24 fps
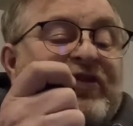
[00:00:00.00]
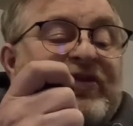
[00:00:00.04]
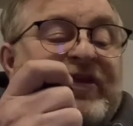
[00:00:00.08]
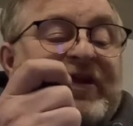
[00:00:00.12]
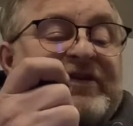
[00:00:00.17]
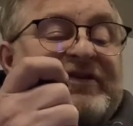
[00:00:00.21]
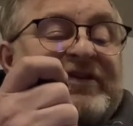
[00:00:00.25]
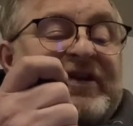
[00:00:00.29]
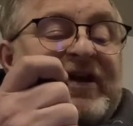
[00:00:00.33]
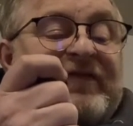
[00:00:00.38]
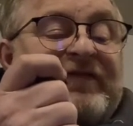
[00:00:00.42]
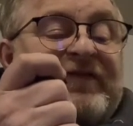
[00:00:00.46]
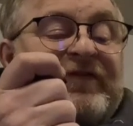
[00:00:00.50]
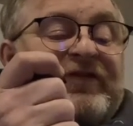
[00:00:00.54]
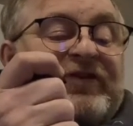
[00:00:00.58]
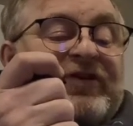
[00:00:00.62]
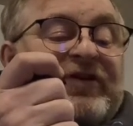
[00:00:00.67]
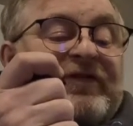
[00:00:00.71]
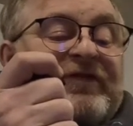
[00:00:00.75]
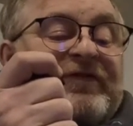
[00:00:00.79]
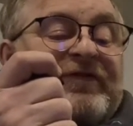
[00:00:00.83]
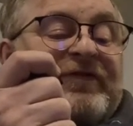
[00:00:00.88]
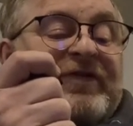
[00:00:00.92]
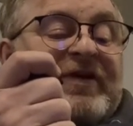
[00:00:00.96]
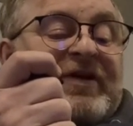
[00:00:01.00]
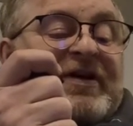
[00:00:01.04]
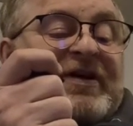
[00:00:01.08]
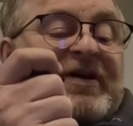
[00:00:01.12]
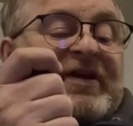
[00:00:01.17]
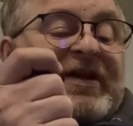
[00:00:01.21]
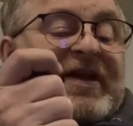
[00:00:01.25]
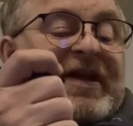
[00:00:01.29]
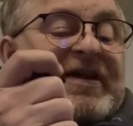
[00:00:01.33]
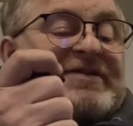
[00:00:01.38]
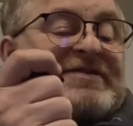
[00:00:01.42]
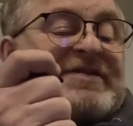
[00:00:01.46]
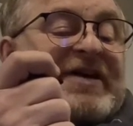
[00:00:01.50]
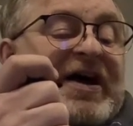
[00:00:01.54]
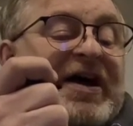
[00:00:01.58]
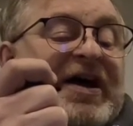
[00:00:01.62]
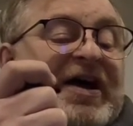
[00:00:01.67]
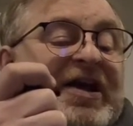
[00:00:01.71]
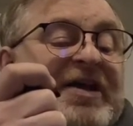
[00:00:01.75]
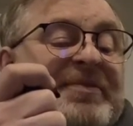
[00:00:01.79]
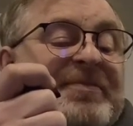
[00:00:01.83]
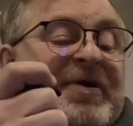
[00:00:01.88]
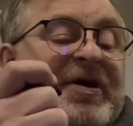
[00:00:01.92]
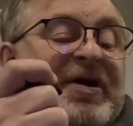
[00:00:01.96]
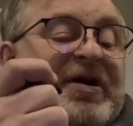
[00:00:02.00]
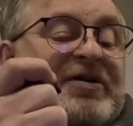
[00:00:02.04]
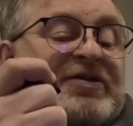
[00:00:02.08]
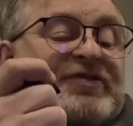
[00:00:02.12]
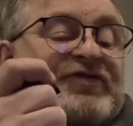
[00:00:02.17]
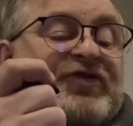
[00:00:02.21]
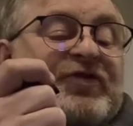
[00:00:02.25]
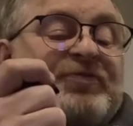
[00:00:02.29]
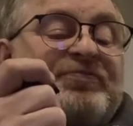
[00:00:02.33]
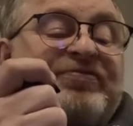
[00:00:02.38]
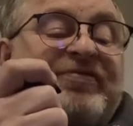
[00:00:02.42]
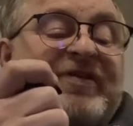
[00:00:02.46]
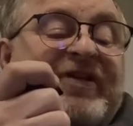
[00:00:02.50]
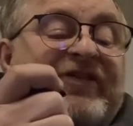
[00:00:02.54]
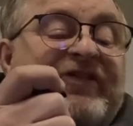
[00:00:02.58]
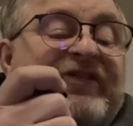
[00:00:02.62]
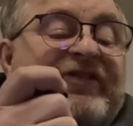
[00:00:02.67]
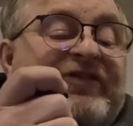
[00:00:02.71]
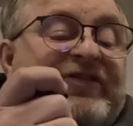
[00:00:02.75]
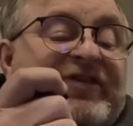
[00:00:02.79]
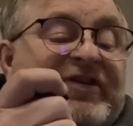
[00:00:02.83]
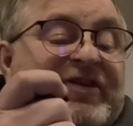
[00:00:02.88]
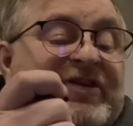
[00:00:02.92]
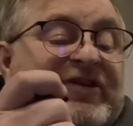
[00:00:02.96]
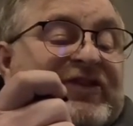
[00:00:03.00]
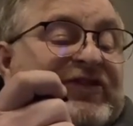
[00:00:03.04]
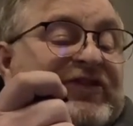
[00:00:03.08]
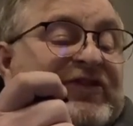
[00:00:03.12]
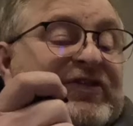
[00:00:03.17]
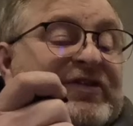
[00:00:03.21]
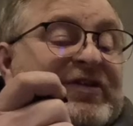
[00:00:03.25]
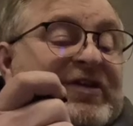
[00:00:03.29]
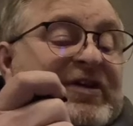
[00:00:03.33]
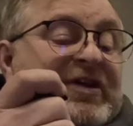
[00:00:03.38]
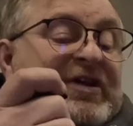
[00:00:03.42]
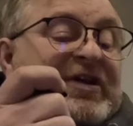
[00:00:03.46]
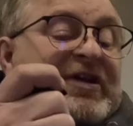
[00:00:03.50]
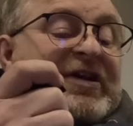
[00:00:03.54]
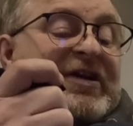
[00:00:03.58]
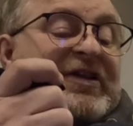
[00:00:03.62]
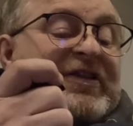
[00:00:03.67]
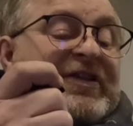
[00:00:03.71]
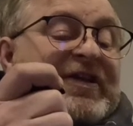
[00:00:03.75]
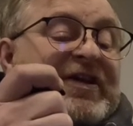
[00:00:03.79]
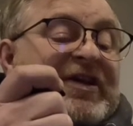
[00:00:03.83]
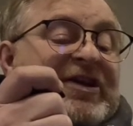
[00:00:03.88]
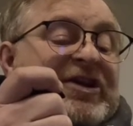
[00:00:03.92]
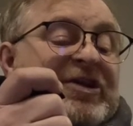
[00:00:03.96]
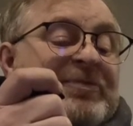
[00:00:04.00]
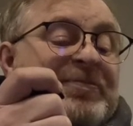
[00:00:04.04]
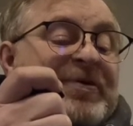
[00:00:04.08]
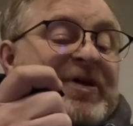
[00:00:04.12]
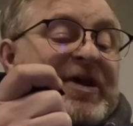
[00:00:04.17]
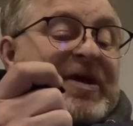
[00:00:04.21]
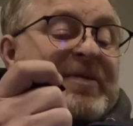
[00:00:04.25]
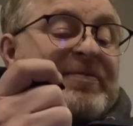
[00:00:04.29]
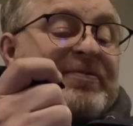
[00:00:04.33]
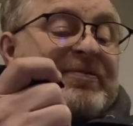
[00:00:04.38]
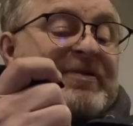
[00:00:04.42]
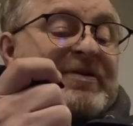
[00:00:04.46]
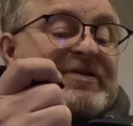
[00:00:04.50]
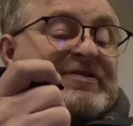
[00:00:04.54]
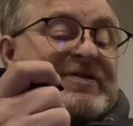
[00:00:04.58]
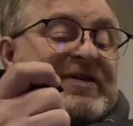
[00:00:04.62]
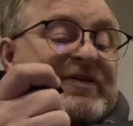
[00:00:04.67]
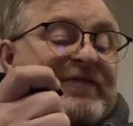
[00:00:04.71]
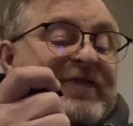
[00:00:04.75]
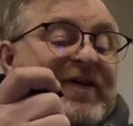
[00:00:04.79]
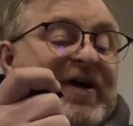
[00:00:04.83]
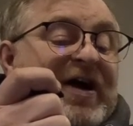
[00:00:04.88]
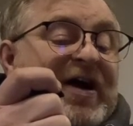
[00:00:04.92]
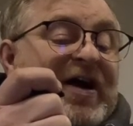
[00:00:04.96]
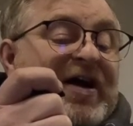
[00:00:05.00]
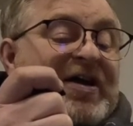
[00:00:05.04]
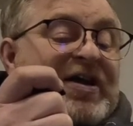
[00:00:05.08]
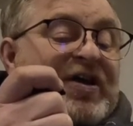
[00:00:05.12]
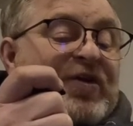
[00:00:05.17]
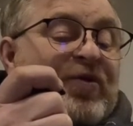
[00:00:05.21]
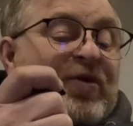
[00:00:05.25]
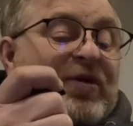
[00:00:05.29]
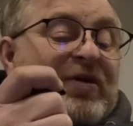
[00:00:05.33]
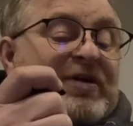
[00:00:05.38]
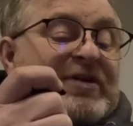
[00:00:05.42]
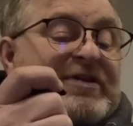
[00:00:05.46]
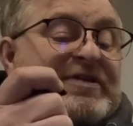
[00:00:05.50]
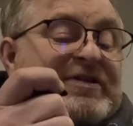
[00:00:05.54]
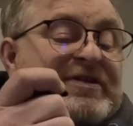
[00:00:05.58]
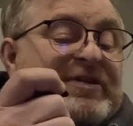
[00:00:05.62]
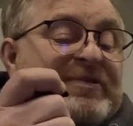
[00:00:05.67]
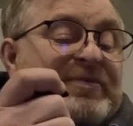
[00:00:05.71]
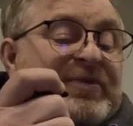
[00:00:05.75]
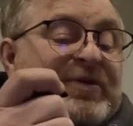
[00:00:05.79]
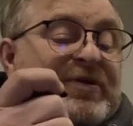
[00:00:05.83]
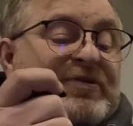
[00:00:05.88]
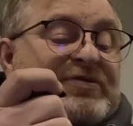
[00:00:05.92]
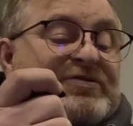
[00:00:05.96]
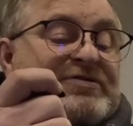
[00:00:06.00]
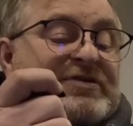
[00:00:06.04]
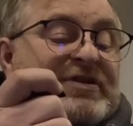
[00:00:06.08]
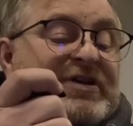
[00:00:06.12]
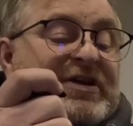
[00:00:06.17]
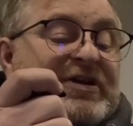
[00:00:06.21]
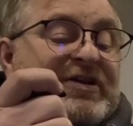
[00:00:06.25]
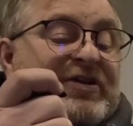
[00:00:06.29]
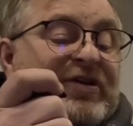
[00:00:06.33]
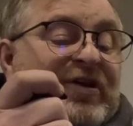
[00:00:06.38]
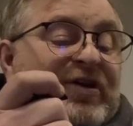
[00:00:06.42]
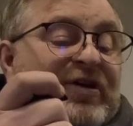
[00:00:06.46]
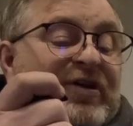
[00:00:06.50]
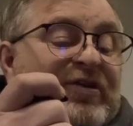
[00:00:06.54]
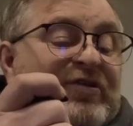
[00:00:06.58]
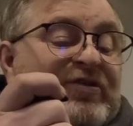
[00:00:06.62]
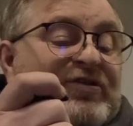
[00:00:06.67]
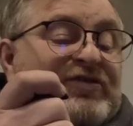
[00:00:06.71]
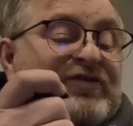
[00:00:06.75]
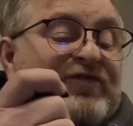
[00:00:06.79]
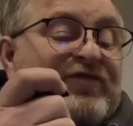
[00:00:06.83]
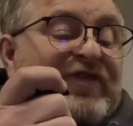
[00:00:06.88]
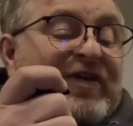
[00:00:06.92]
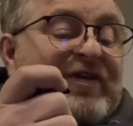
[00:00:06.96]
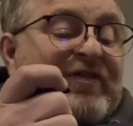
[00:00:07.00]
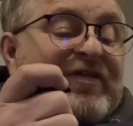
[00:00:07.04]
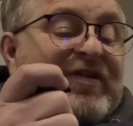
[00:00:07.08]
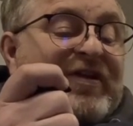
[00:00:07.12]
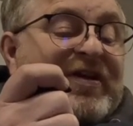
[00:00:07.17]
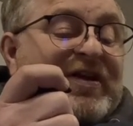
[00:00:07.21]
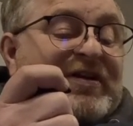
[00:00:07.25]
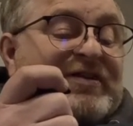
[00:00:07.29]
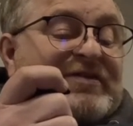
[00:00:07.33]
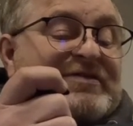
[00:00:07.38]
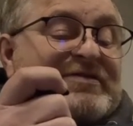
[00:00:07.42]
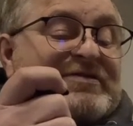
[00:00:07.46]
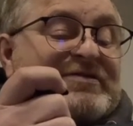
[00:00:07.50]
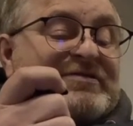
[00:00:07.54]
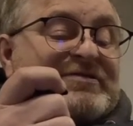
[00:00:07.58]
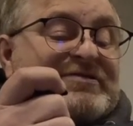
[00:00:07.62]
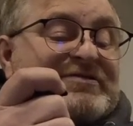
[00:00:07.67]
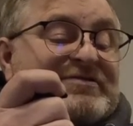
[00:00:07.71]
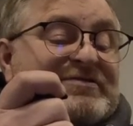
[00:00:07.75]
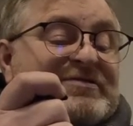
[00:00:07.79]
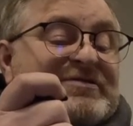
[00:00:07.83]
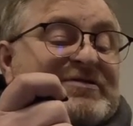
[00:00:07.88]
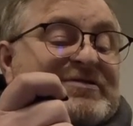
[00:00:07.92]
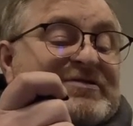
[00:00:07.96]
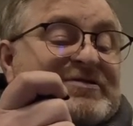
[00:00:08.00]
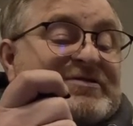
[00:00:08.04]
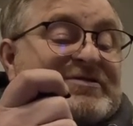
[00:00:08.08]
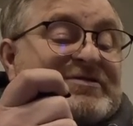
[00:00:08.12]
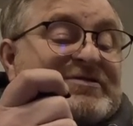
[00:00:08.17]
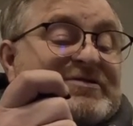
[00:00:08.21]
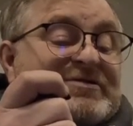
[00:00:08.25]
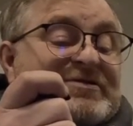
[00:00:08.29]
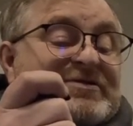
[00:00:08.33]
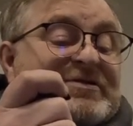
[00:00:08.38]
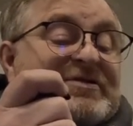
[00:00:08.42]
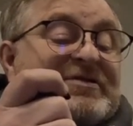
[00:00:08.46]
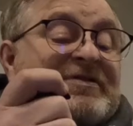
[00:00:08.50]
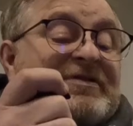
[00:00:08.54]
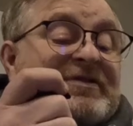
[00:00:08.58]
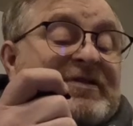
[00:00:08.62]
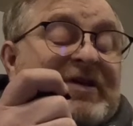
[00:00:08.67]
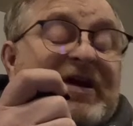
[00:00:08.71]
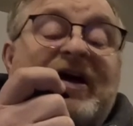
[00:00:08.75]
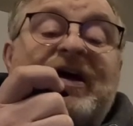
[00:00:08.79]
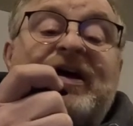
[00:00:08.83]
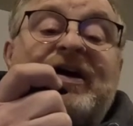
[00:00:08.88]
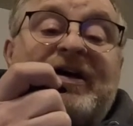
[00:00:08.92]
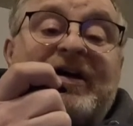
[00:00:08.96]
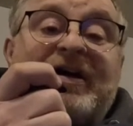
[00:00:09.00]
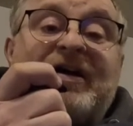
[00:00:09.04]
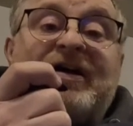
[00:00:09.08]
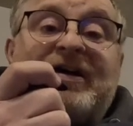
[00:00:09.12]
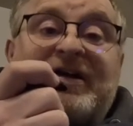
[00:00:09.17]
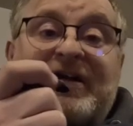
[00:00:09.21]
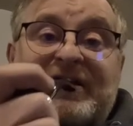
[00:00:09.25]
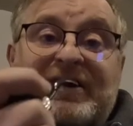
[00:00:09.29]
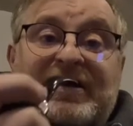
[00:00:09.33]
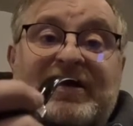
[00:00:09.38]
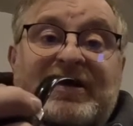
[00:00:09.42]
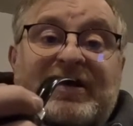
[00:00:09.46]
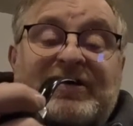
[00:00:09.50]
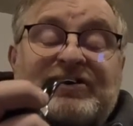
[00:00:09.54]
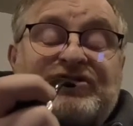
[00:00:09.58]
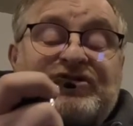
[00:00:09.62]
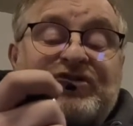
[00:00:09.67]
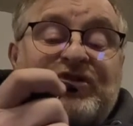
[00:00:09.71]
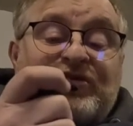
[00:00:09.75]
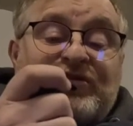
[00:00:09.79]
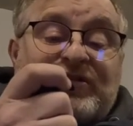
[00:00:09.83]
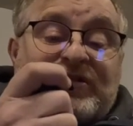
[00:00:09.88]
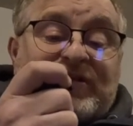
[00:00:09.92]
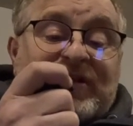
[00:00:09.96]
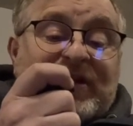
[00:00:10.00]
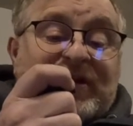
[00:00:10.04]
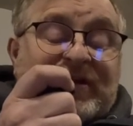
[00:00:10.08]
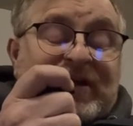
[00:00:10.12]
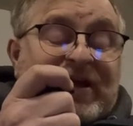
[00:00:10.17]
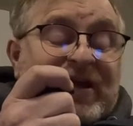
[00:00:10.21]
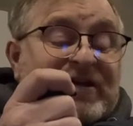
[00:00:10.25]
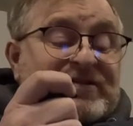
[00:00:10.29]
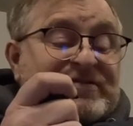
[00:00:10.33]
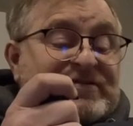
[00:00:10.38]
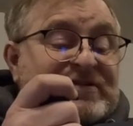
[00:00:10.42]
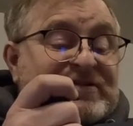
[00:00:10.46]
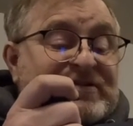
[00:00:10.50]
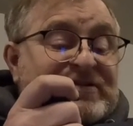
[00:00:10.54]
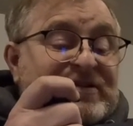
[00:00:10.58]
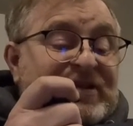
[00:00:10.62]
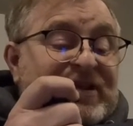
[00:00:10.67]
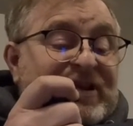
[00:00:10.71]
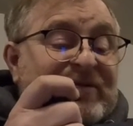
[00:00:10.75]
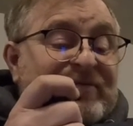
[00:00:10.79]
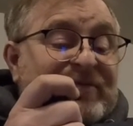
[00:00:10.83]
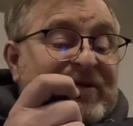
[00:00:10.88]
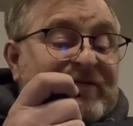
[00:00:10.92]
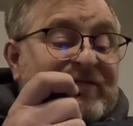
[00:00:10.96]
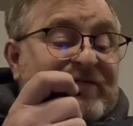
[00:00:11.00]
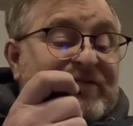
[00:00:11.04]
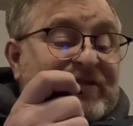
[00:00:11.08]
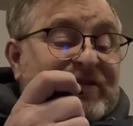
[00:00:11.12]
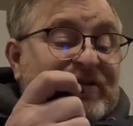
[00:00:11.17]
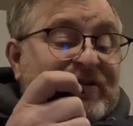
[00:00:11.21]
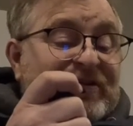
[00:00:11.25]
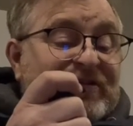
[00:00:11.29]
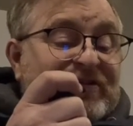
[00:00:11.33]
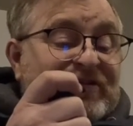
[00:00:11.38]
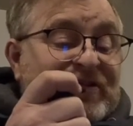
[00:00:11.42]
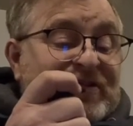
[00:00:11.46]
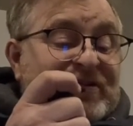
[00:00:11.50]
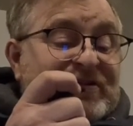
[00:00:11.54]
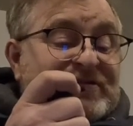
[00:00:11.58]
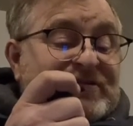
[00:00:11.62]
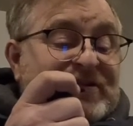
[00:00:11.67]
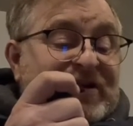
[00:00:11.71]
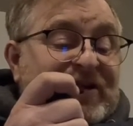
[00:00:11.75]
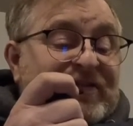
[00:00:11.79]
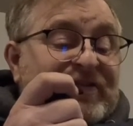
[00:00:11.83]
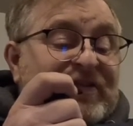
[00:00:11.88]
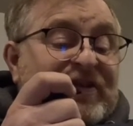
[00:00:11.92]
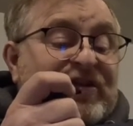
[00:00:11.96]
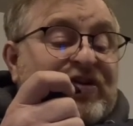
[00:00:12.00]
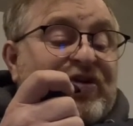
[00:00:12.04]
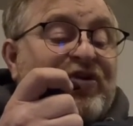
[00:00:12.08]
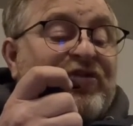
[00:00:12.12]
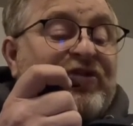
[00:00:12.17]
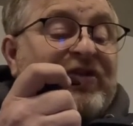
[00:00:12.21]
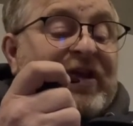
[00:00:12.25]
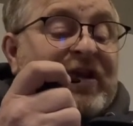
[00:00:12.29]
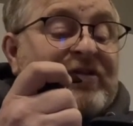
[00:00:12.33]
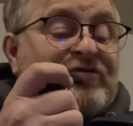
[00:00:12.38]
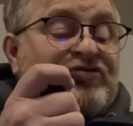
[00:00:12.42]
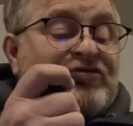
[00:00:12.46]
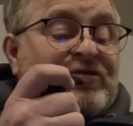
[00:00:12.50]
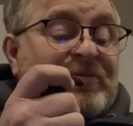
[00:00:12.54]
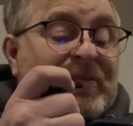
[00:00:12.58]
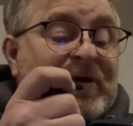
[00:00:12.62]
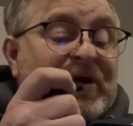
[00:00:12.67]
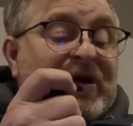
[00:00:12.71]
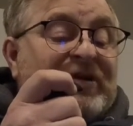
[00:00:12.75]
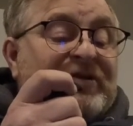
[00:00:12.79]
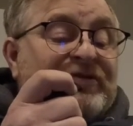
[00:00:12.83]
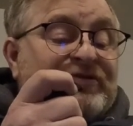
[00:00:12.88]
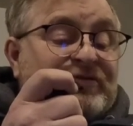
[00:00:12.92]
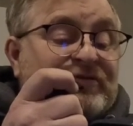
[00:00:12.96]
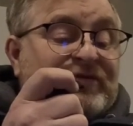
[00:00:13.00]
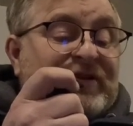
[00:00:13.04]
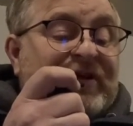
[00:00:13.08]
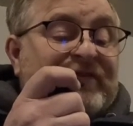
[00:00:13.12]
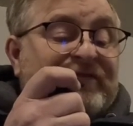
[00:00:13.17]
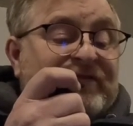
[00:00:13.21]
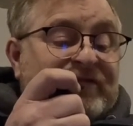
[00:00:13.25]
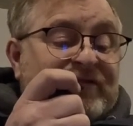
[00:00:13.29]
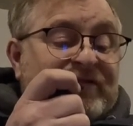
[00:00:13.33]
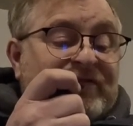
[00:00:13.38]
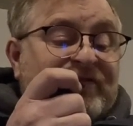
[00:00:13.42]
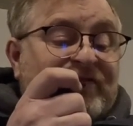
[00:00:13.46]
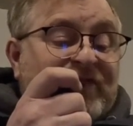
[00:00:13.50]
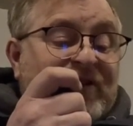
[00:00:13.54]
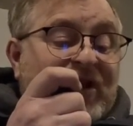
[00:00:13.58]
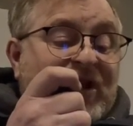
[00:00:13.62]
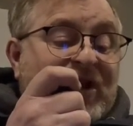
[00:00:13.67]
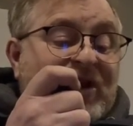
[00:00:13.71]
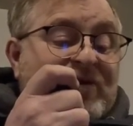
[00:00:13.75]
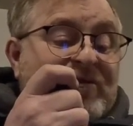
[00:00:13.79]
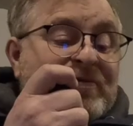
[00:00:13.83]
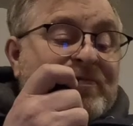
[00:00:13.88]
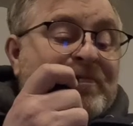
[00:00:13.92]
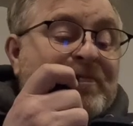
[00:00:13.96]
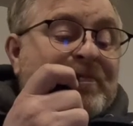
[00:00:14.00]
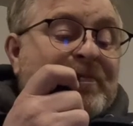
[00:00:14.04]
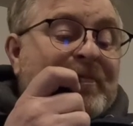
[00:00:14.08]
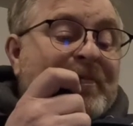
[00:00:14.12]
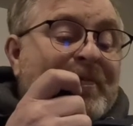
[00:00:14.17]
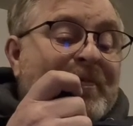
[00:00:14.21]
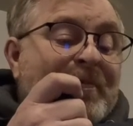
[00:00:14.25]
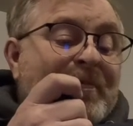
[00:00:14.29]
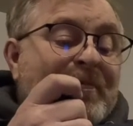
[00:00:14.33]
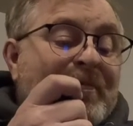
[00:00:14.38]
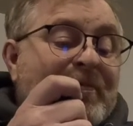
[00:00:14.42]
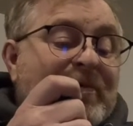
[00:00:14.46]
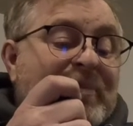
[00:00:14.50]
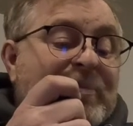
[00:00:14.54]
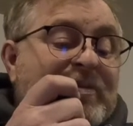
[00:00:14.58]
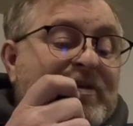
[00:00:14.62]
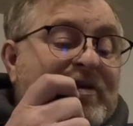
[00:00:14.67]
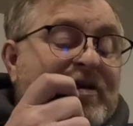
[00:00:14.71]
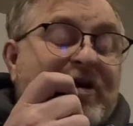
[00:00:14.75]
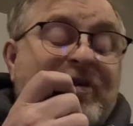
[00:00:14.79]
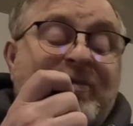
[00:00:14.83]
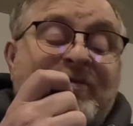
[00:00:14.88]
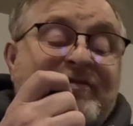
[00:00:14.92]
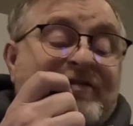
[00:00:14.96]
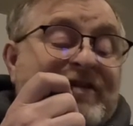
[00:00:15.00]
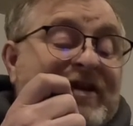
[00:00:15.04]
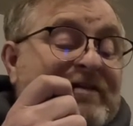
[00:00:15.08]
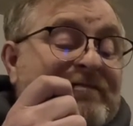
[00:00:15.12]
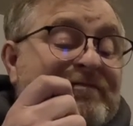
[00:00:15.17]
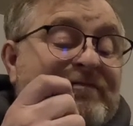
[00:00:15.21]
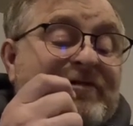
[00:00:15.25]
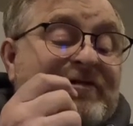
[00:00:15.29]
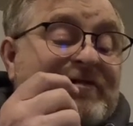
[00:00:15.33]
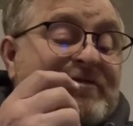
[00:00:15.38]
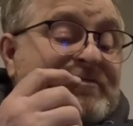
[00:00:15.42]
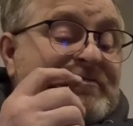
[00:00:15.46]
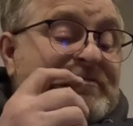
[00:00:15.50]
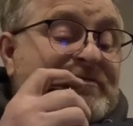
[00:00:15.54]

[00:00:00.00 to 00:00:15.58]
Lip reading: that Davidoff gets high marks for presentation. The inner paper is of a higher quality than most. It all looks very nice. Yeah, like I showed you that it has its name and everything on the inside. They go the extra mile, do Davidoff. Always have done.